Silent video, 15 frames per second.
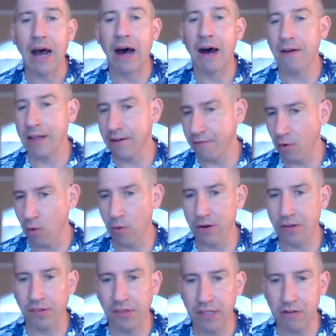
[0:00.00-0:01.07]
and of
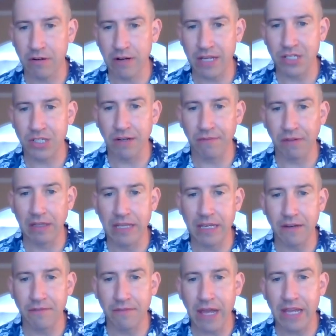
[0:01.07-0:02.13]
course, the creation of a
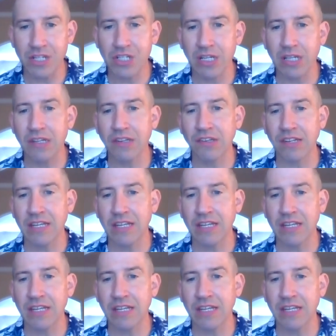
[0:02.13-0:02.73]
League of Nations.